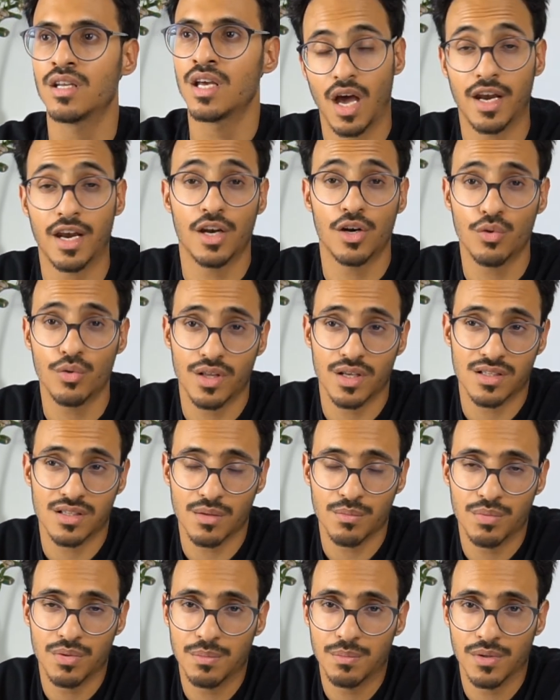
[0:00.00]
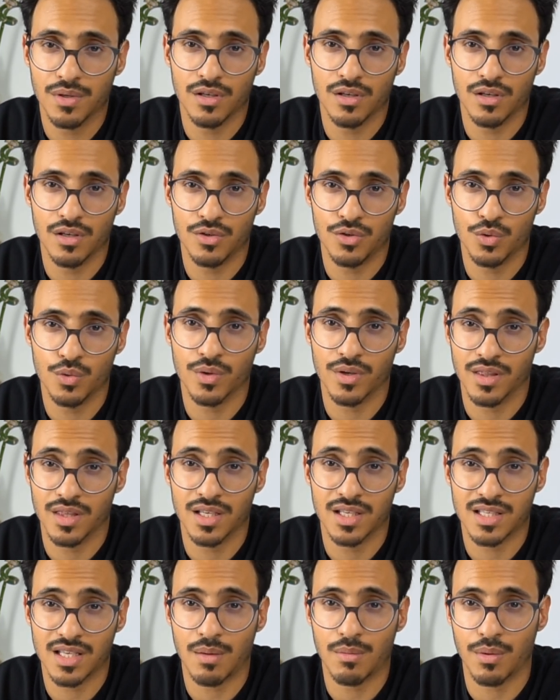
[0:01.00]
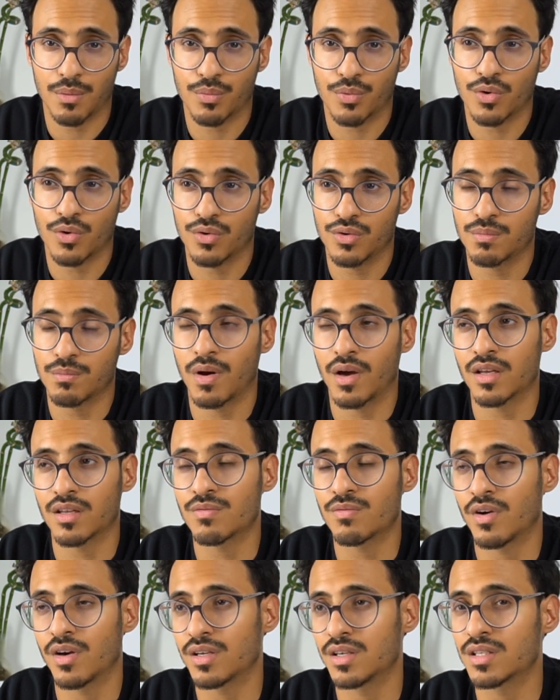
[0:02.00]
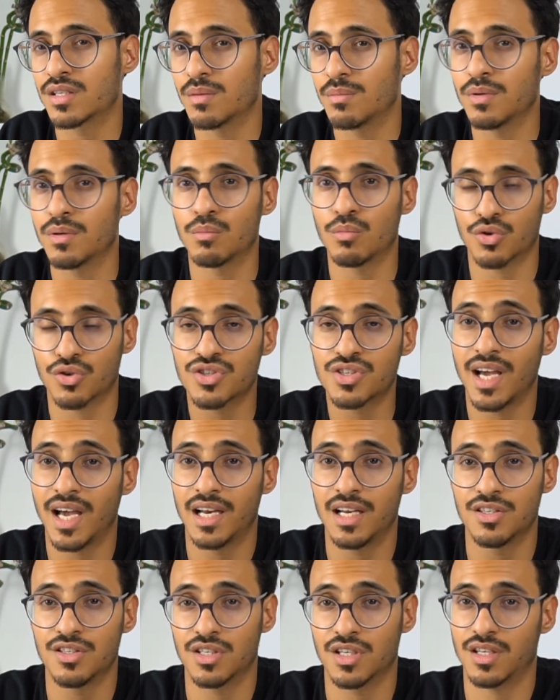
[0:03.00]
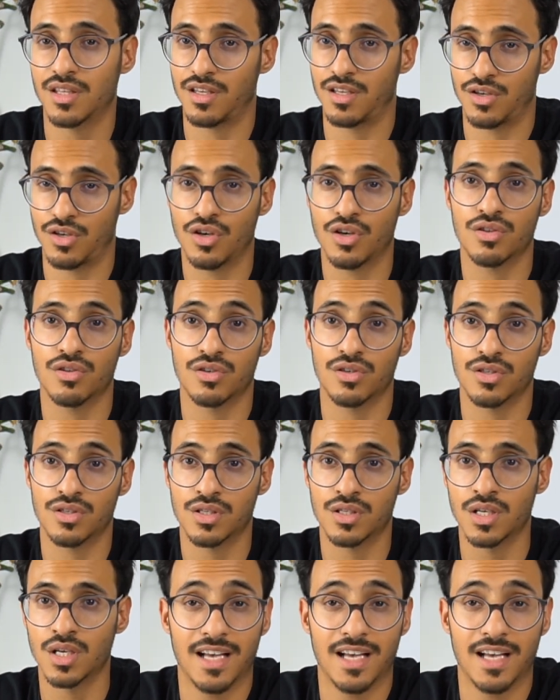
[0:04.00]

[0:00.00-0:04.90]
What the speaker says: And I know that some people doing the exam abroad might find it a bit more challenging than others.